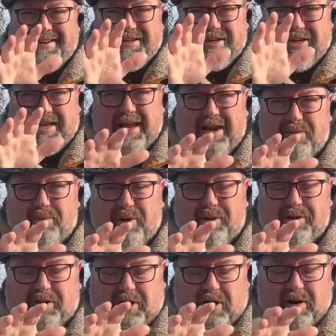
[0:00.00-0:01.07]
You can't run
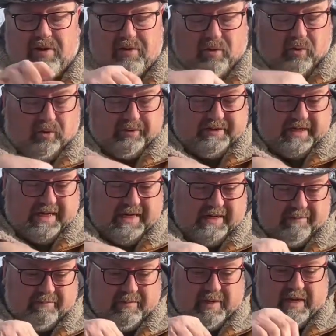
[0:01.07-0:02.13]
the car the whole
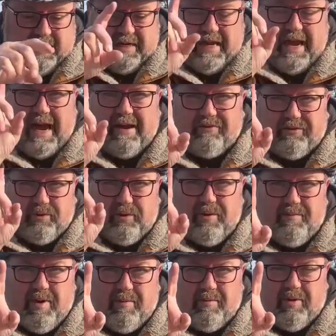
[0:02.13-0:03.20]
time, and you have to
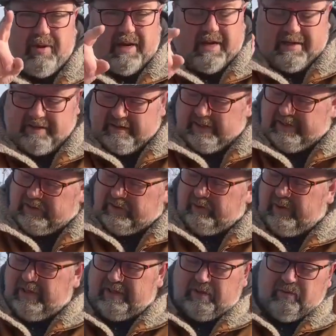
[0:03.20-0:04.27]
remember that. That's the
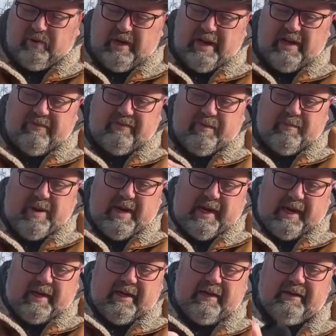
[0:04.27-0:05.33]
reason we have the
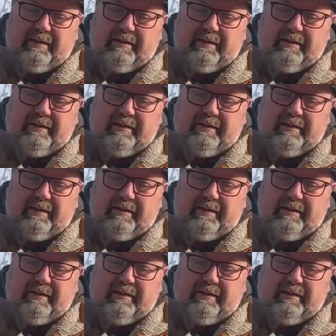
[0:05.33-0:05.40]
bank.